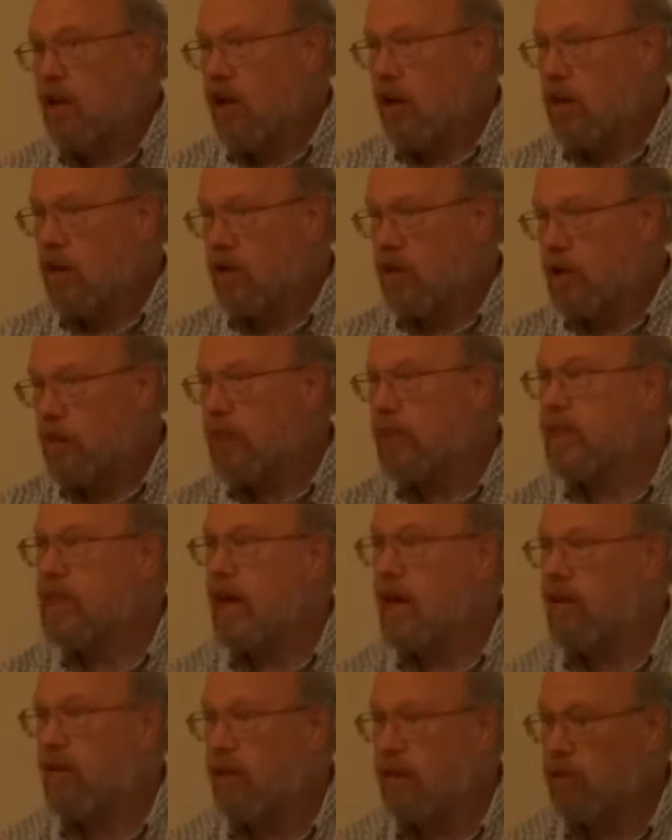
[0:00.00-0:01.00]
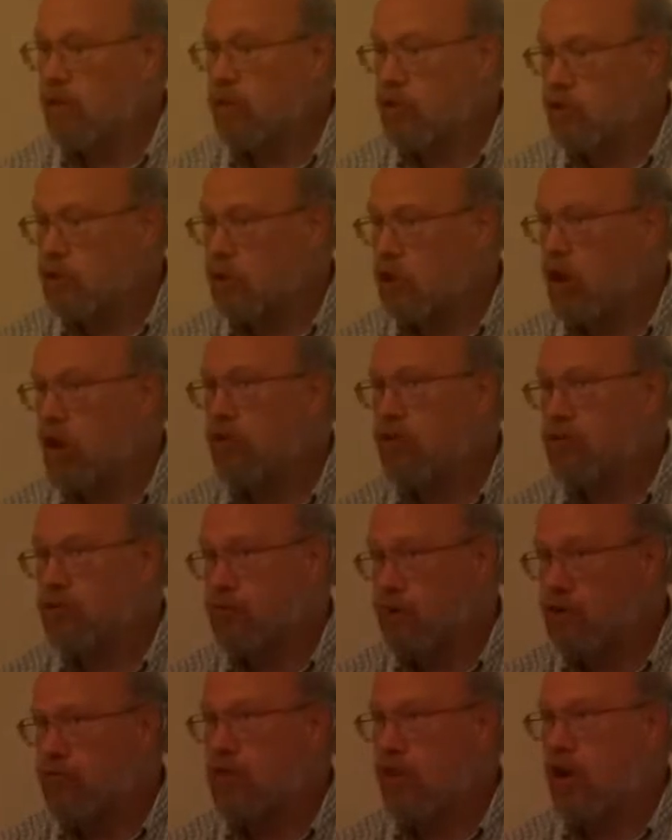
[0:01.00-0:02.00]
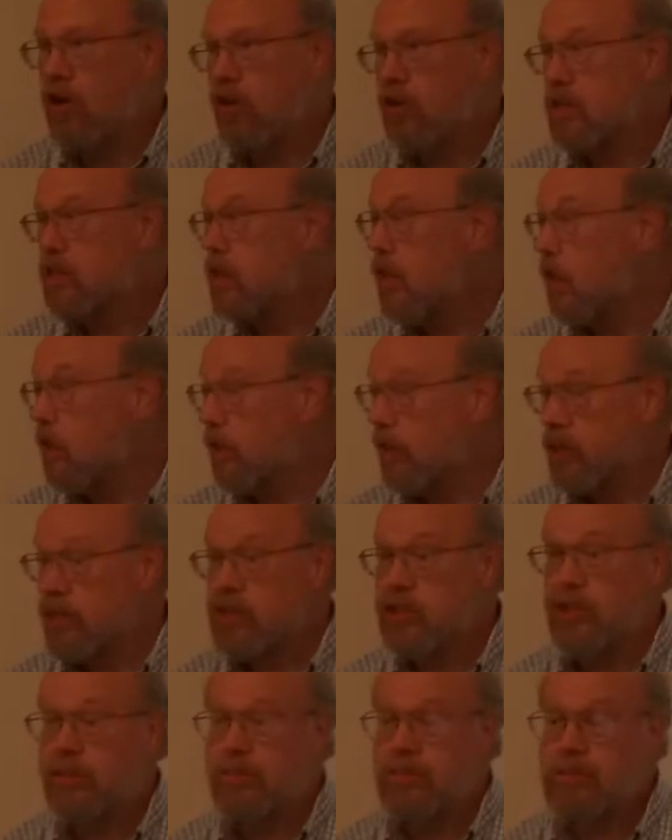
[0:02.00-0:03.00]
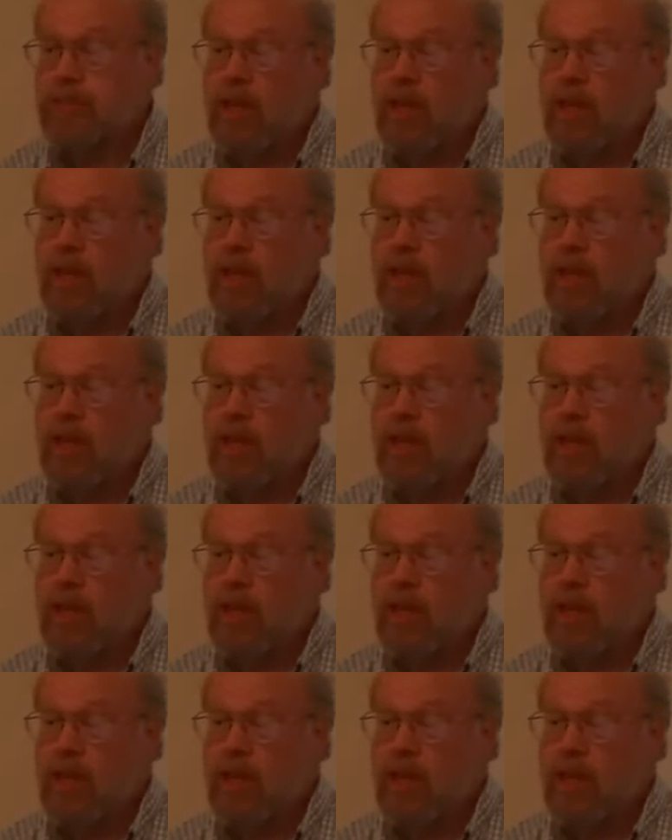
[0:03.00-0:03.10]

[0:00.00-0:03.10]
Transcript: uh, coming down at what you call free fall acceleration.